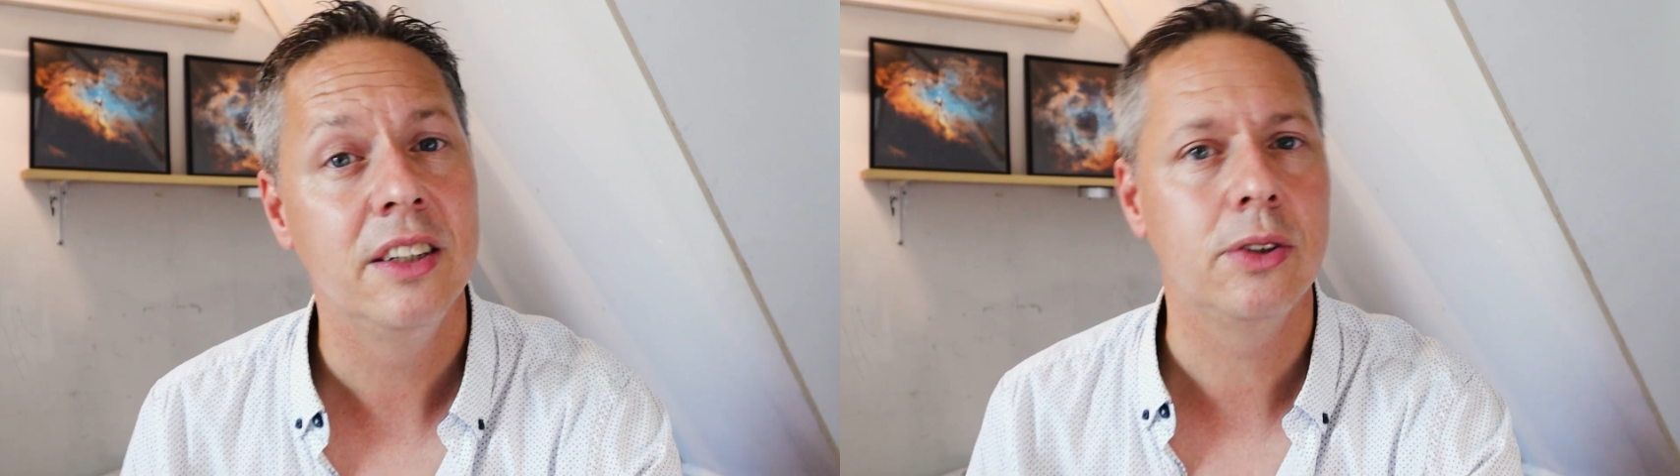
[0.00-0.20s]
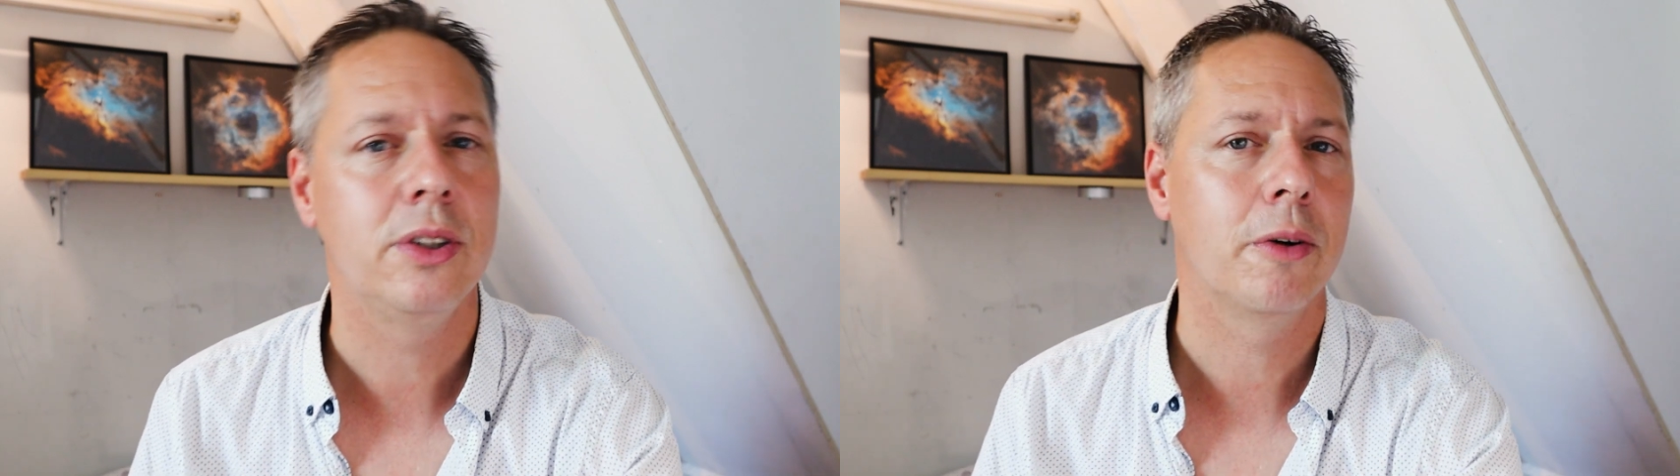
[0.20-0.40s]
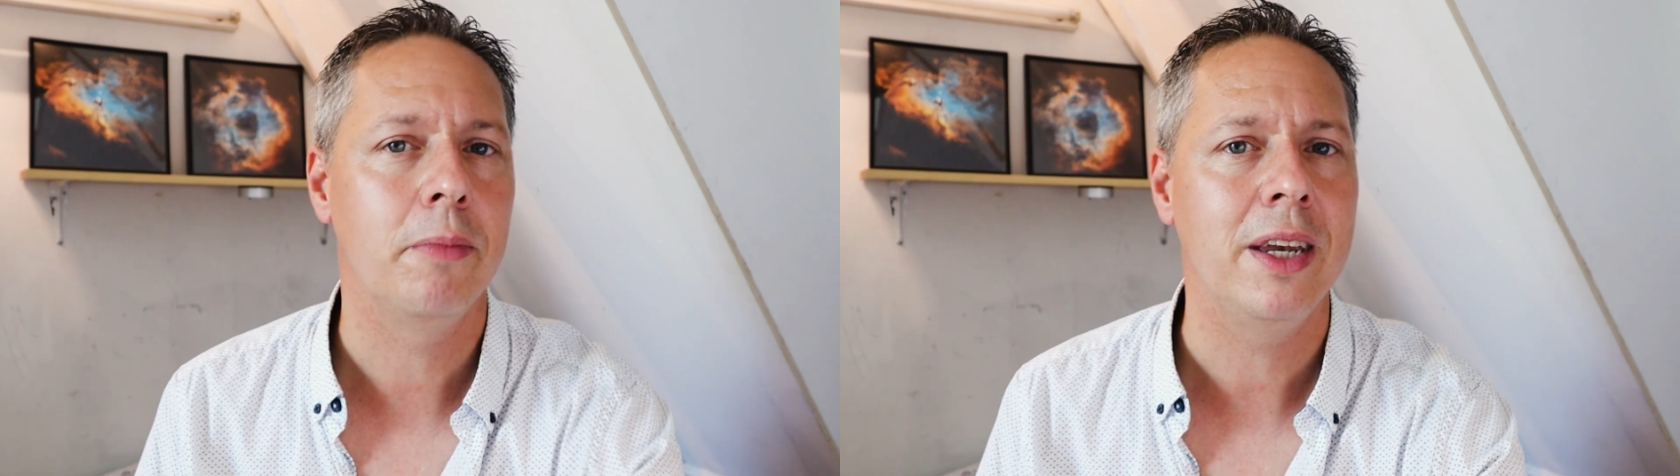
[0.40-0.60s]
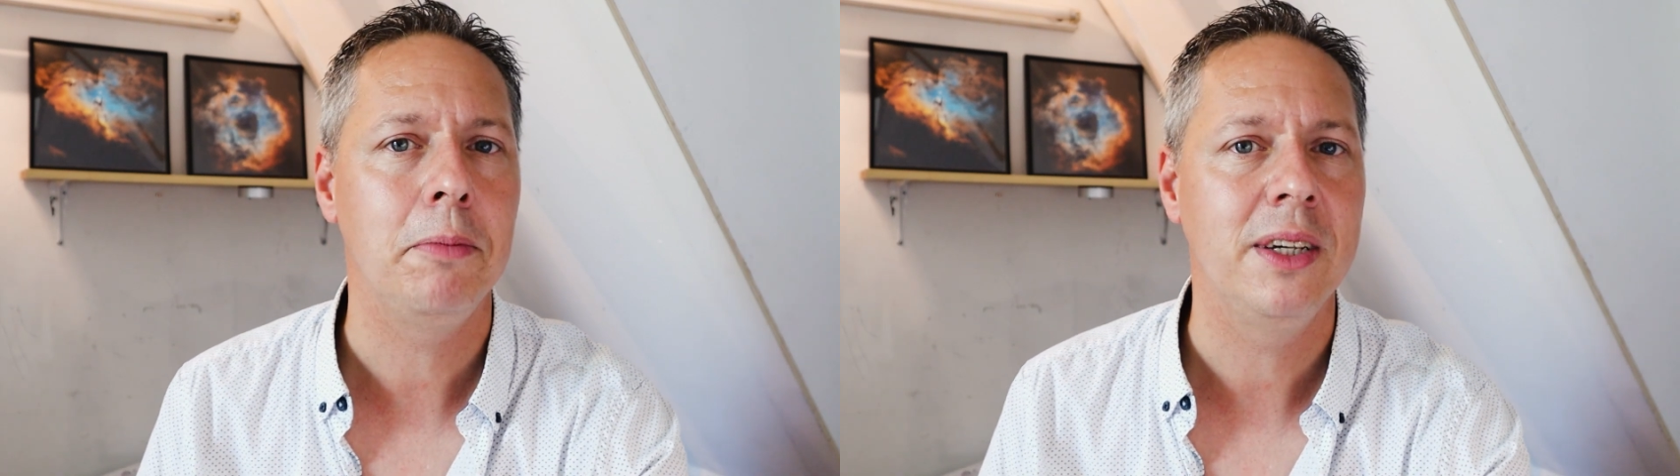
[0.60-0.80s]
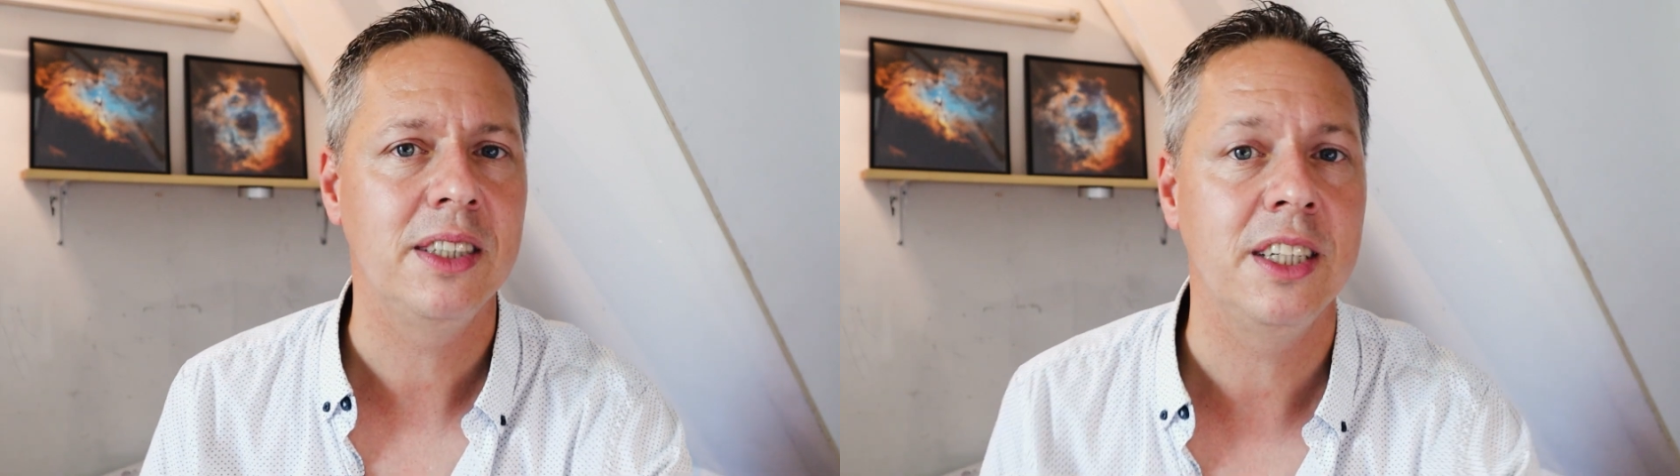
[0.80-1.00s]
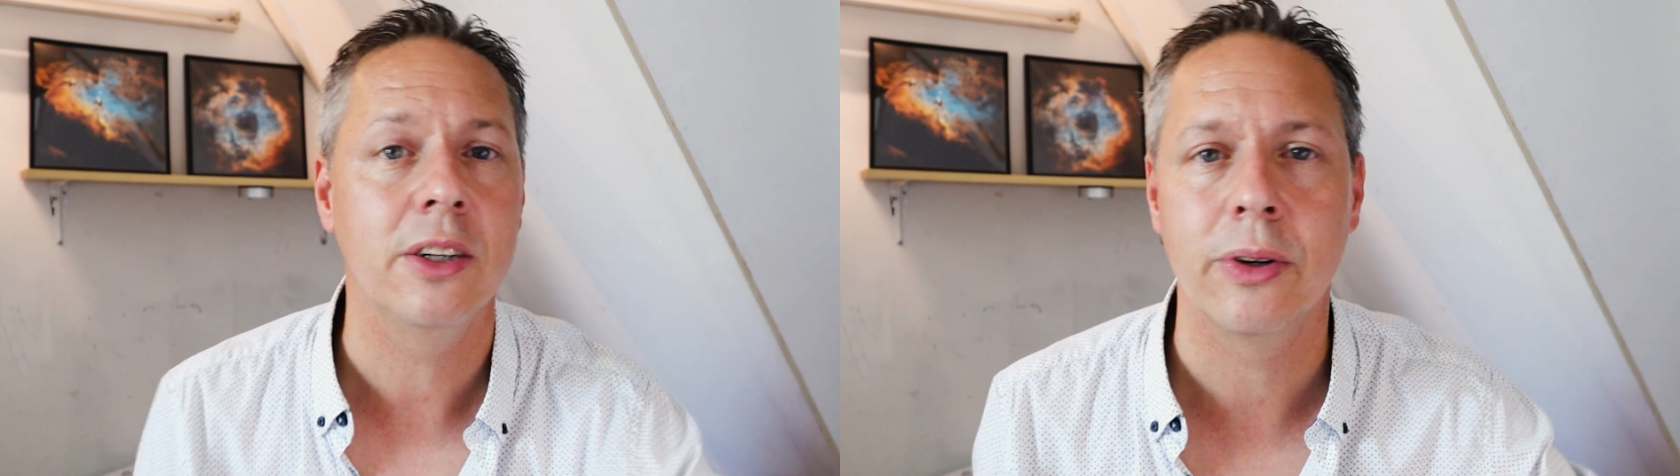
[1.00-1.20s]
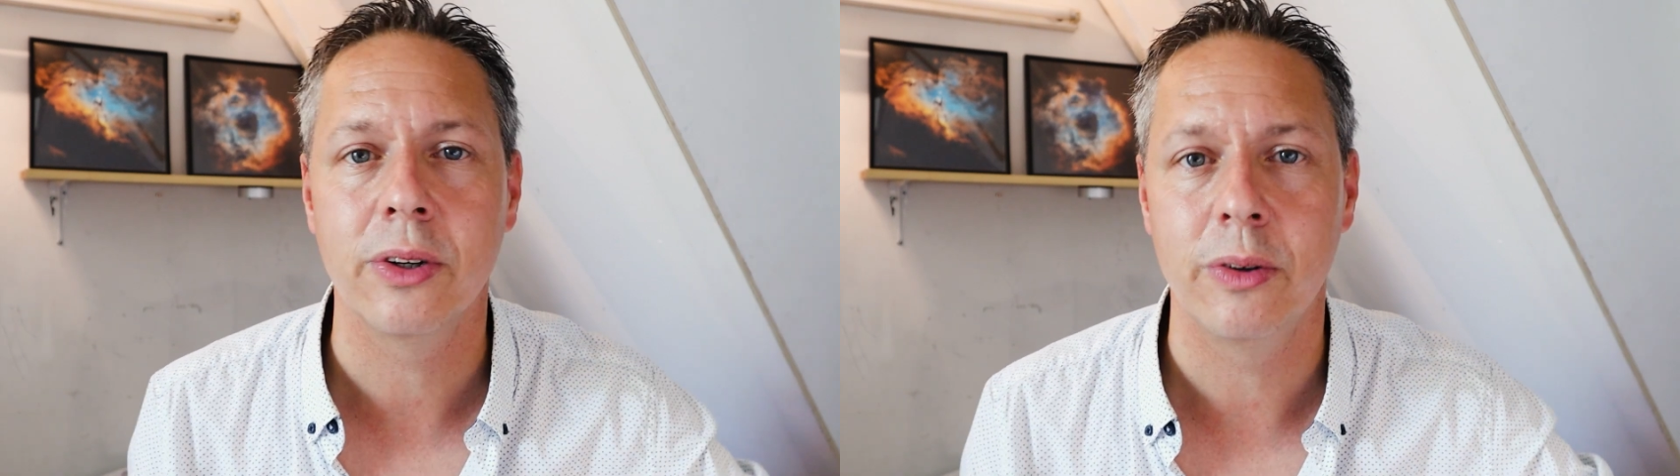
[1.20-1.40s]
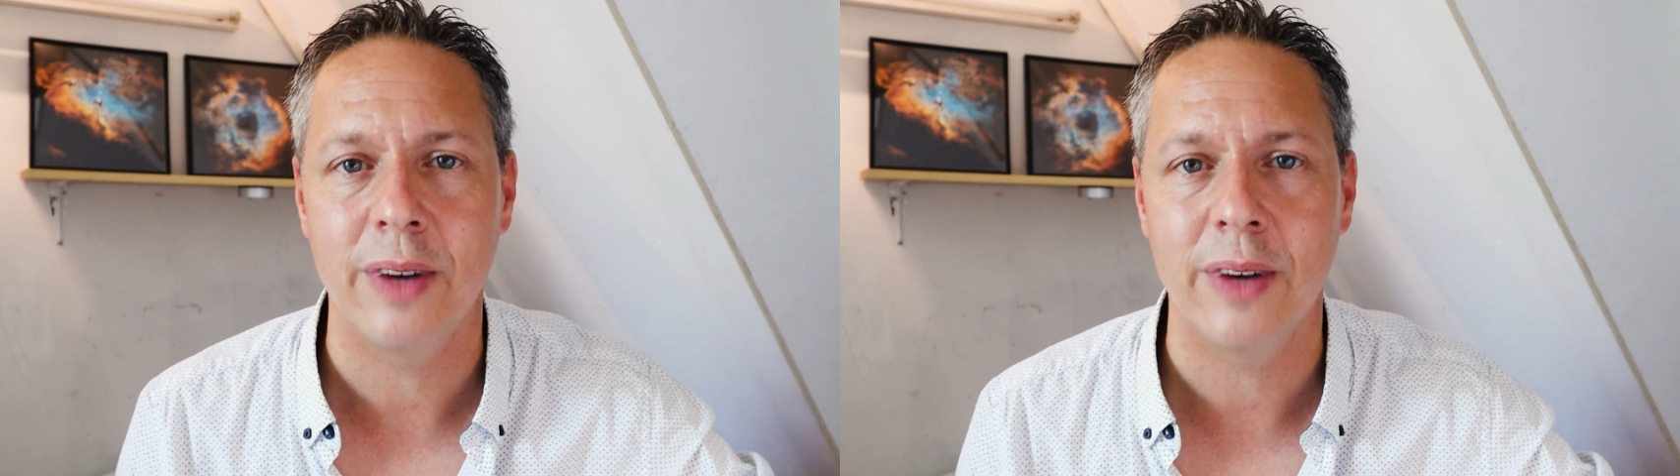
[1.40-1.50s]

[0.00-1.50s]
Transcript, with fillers: to your mini PC or your